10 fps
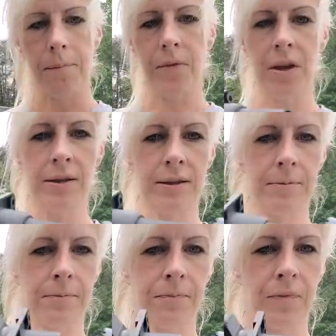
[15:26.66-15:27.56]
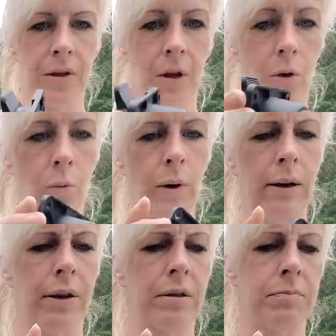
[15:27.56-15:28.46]
this, oh wow,
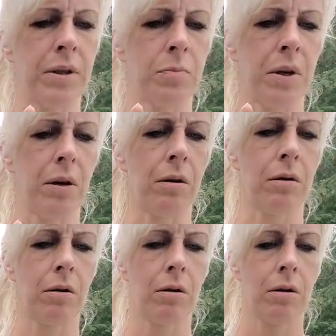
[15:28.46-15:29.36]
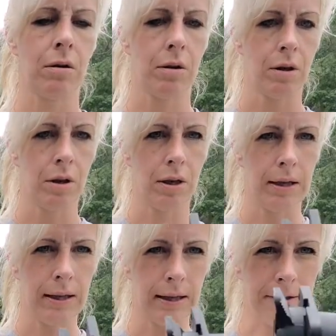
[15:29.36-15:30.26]
that's much bigger
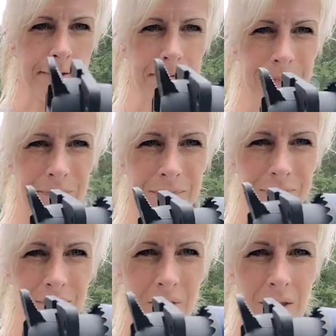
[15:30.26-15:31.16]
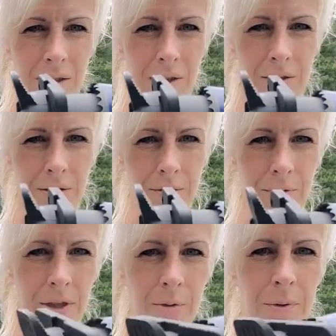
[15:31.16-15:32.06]
there. So
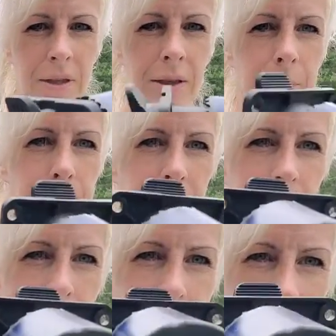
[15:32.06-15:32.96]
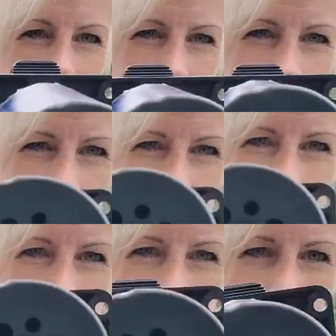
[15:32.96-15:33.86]
it'll be a little bit bigger, but you can see